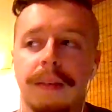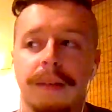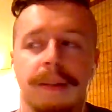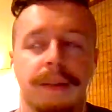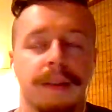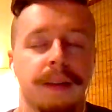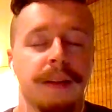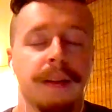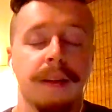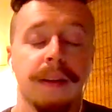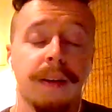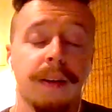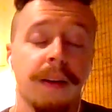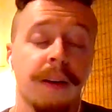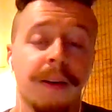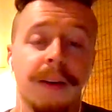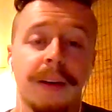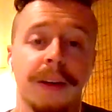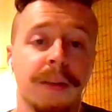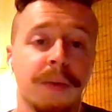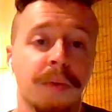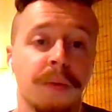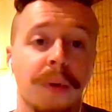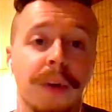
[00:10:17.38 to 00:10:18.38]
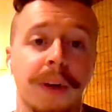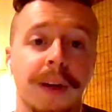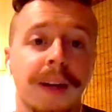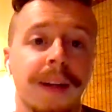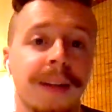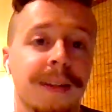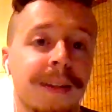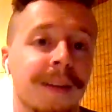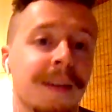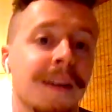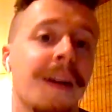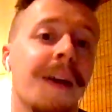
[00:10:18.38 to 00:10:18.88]
it is what it
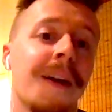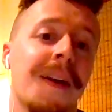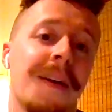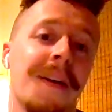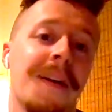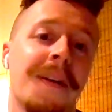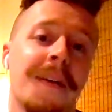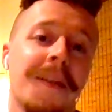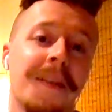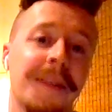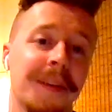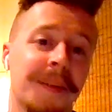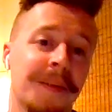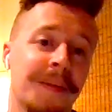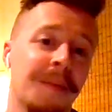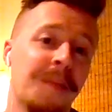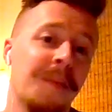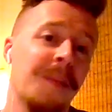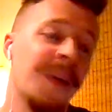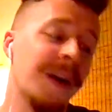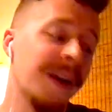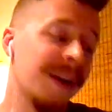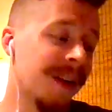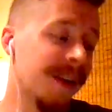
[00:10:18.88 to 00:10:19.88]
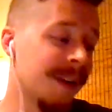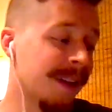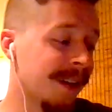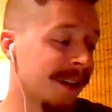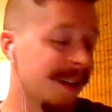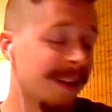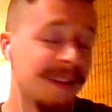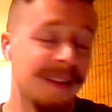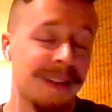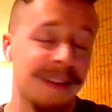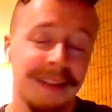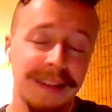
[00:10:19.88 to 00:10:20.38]
is. But
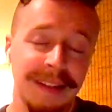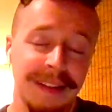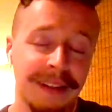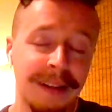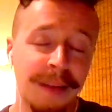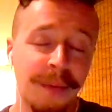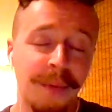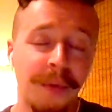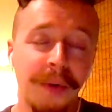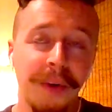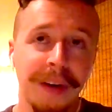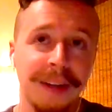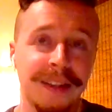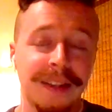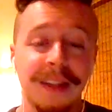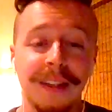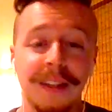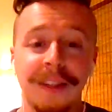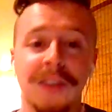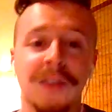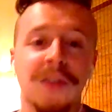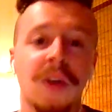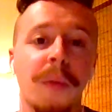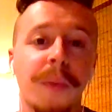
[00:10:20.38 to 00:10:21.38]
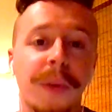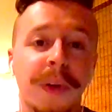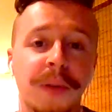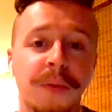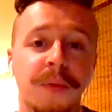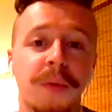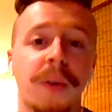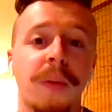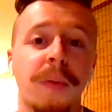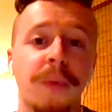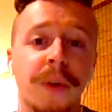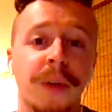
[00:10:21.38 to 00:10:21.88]
it's the point is it's just so much
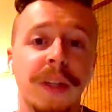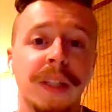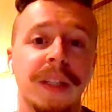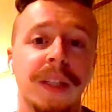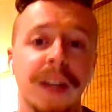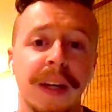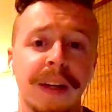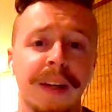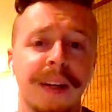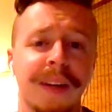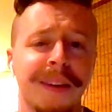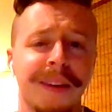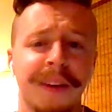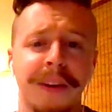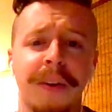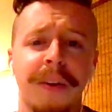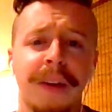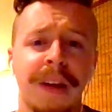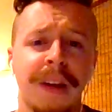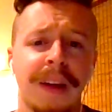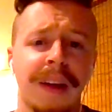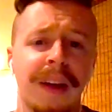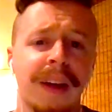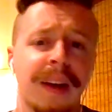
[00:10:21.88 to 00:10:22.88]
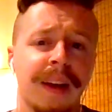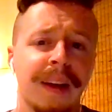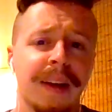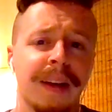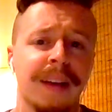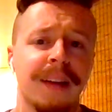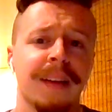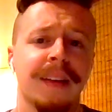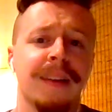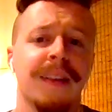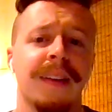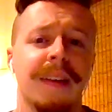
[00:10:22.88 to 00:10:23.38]
more appreciated,
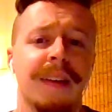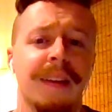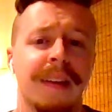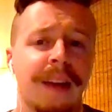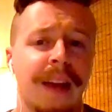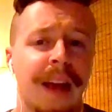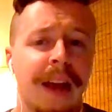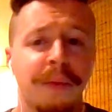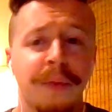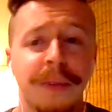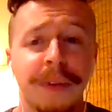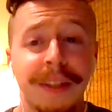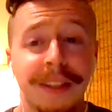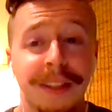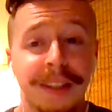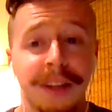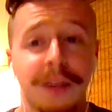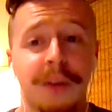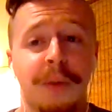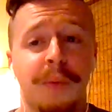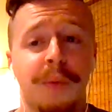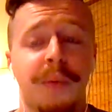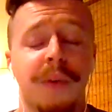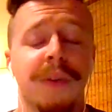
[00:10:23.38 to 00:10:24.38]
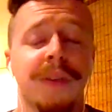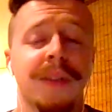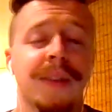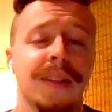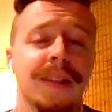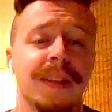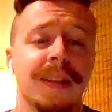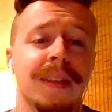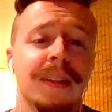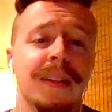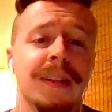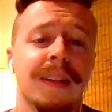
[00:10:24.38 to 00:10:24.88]
and every single
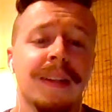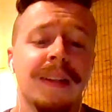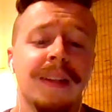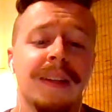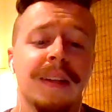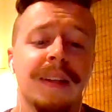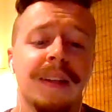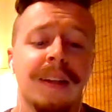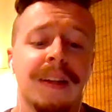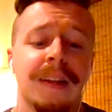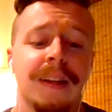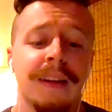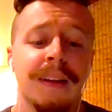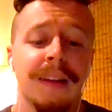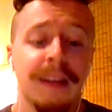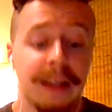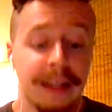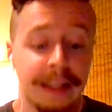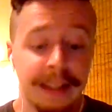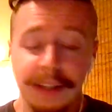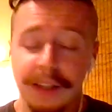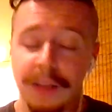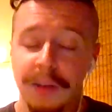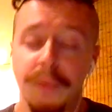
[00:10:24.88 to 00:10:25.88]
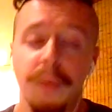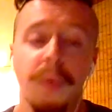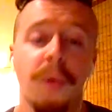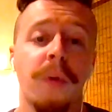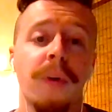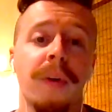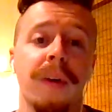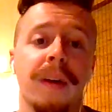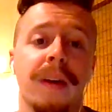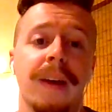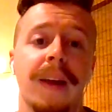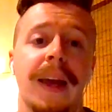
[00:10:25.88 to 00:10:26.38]
person in the
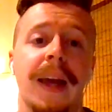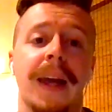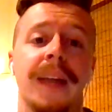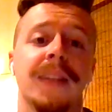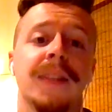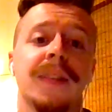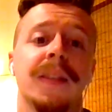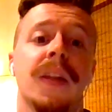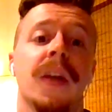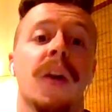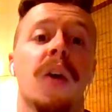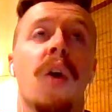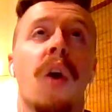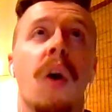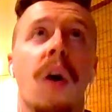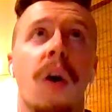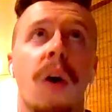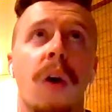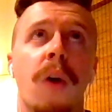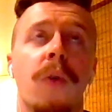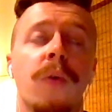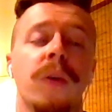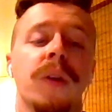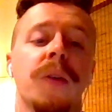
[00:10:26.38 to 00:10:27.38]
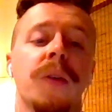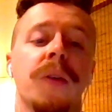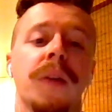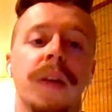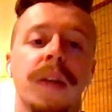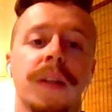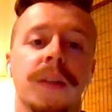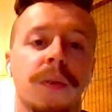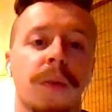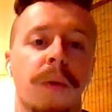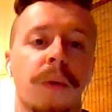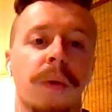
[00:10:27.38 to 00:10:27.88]
sport has their own
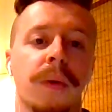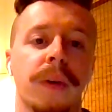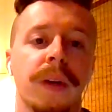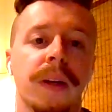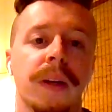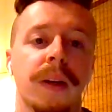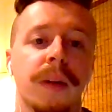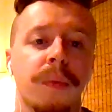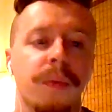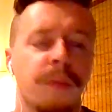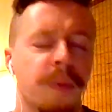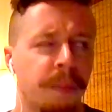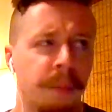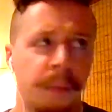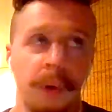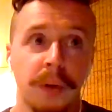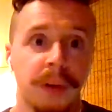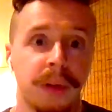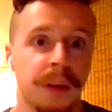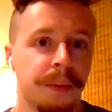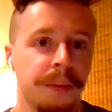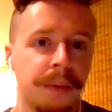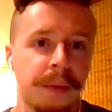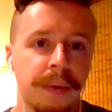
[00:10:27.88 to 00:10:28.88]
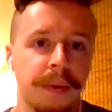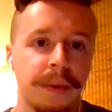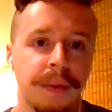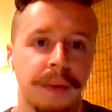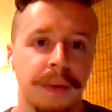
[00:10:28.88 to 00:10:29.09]
unique story, multiple,